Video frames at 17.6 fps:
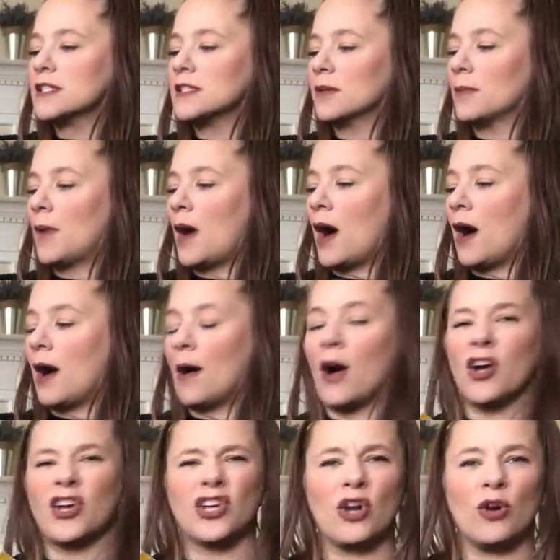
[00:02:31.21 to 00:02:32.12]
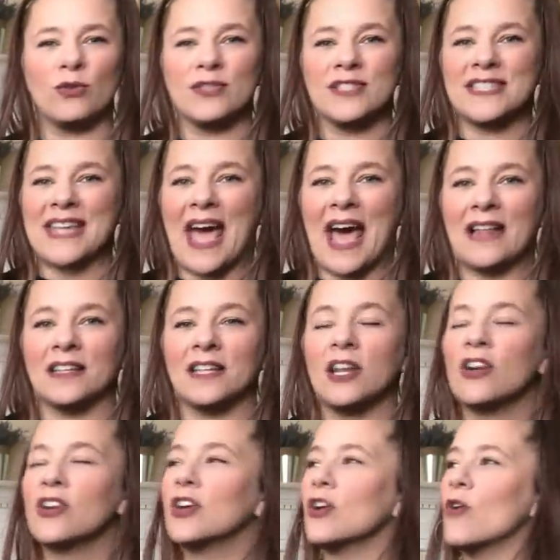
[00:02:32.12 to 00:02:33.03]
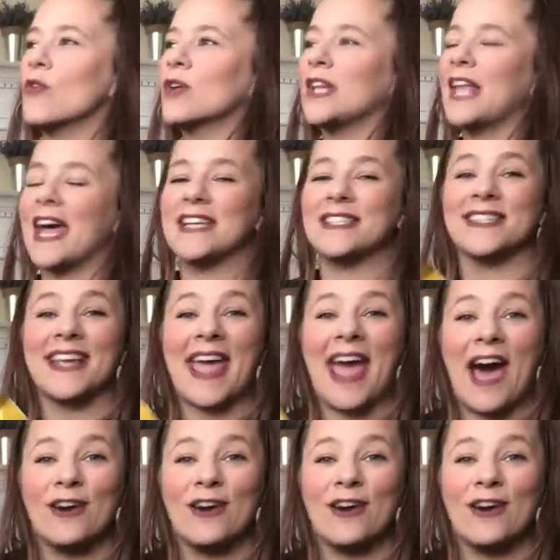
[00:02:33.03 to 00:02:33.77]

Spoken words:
A good old salad. A good old classic